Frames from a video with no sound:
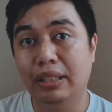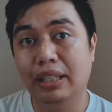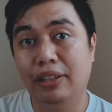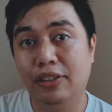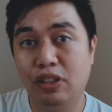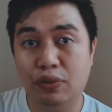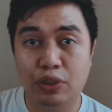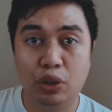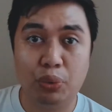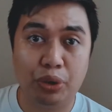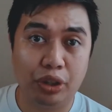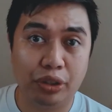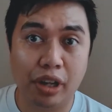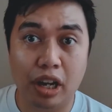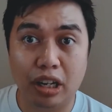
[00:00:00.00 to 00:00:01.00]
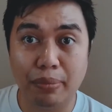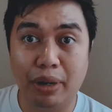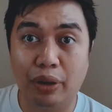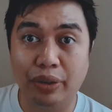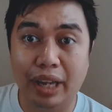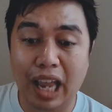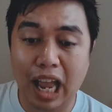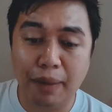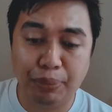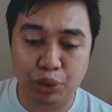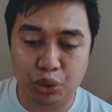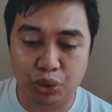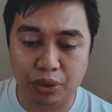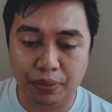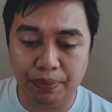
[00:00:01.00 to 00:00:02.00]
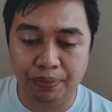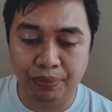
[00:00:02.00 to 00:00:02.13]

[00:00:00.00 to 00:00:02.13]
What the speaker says: In this video we're going to talk about aperture.